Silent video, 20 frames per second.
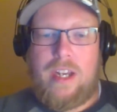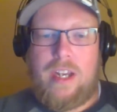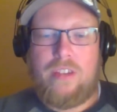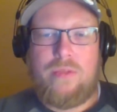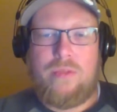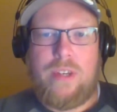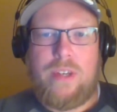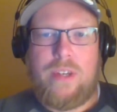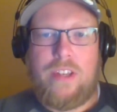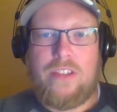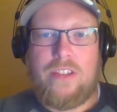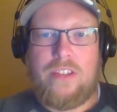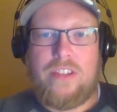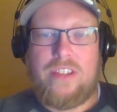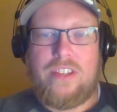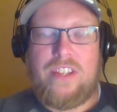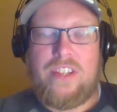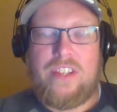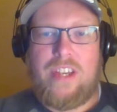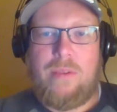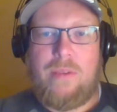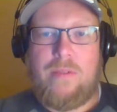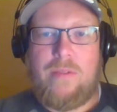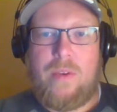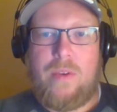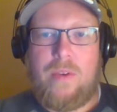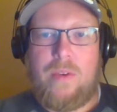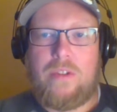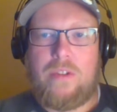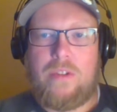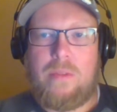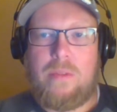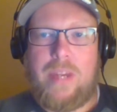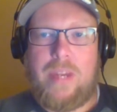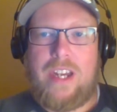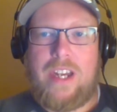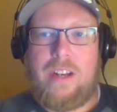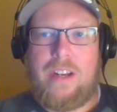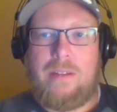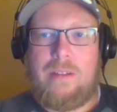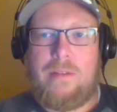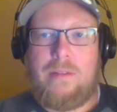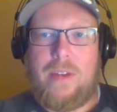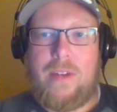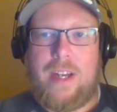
drills and seeing what folks are made of.